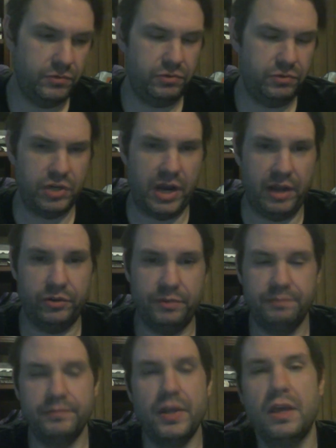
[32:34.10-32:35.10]
Child.
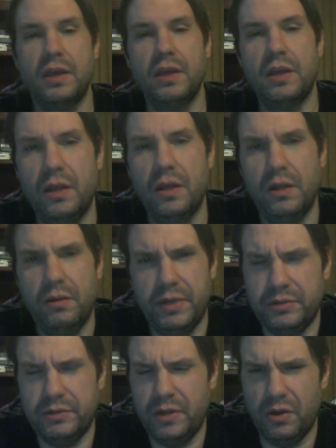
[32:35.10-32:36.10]

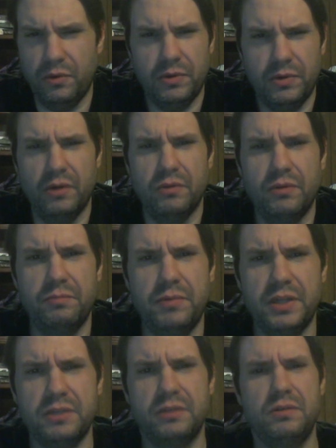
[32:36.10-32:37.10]
But no,
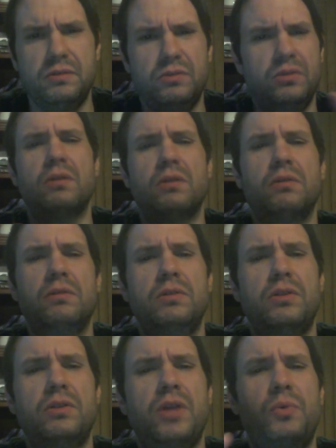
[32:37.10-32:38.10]

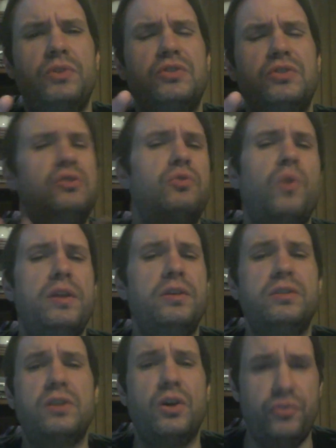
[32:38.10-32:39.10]
they will destroy
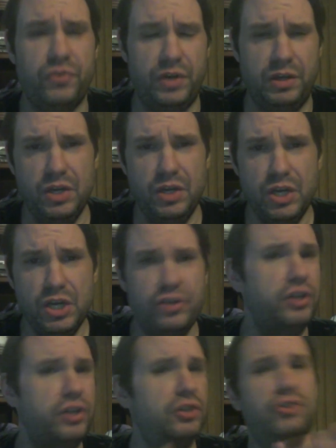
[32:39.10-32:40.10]
this country.
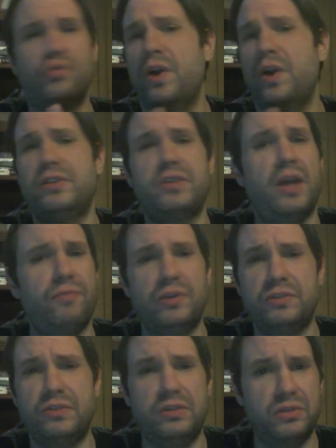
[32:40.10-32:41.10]
She destroyed San
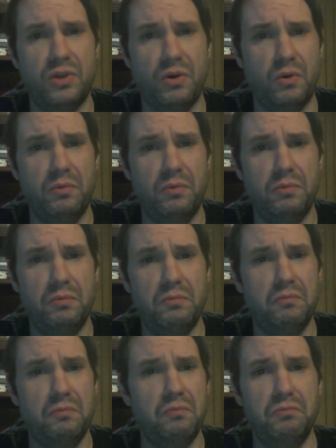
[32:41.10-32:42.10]
Francisco.
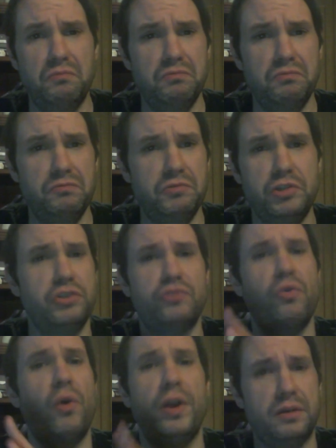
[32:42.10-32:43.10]
She
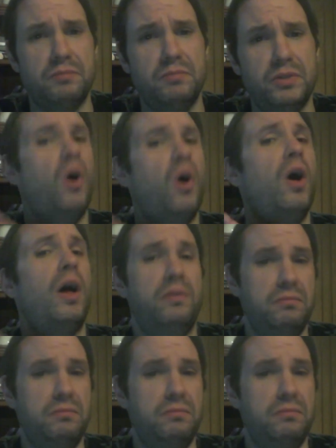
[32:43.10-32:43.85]
destroyed it. It's gone.